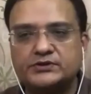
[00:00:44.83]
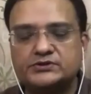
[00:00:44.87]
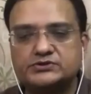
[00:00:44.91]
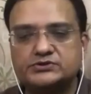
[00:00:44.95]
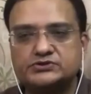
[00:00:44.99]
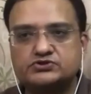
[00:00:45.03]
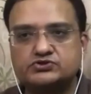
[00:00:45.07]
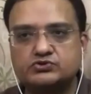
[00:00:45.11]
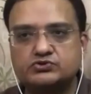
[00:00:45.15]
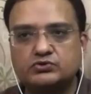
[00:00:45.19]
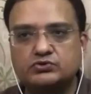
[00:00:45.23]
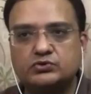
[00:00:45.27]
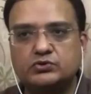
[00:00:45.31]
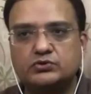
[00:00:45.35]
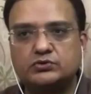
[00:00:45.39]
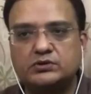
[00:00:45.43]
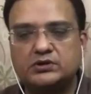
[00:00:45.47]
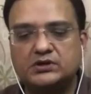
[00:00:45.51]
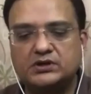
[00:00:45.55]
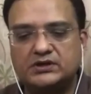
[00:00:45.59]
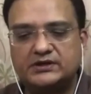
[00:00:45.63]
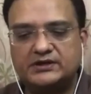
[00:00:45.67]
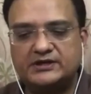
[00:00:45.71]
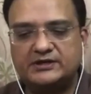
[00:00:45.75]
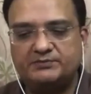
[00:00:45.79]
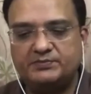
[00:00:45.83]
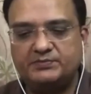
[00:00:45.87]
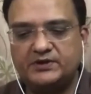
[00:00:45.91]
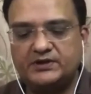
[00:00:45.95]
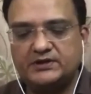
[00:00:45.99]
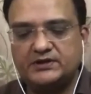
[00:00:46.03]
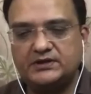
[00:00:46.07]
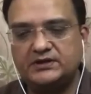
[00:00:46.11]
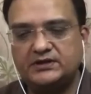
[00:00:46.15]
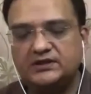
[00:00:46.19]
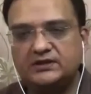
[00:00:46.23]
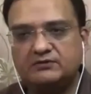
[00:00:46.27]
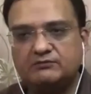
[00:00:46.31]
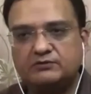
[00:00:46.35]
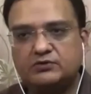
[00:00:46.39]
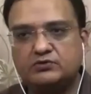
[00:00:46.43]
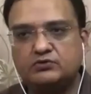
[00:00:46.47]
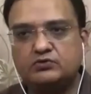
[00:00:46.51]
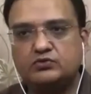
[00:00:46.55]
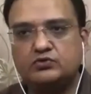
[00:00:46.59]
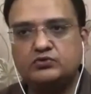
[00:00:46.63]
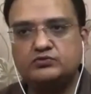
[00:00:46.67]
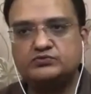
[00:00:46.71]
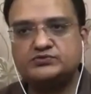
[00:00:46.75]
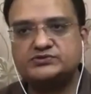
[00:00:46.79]
So typically, our
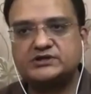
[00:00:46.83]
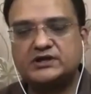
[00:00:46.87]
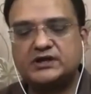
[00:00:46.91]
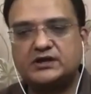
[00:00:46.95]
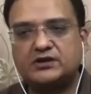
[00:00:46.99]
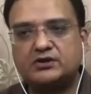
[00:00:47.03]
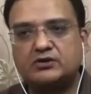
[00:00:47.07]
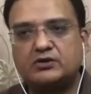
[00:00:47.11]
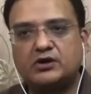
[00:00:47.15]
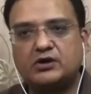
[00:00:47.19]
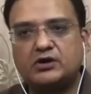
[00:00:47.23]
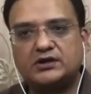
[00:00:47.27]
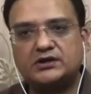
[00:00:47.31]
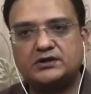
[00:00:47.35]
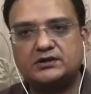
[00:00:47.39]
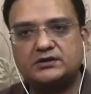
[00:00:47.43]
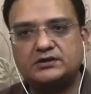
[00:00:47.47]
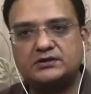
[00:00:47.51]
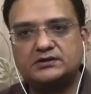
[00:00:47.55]
homes are not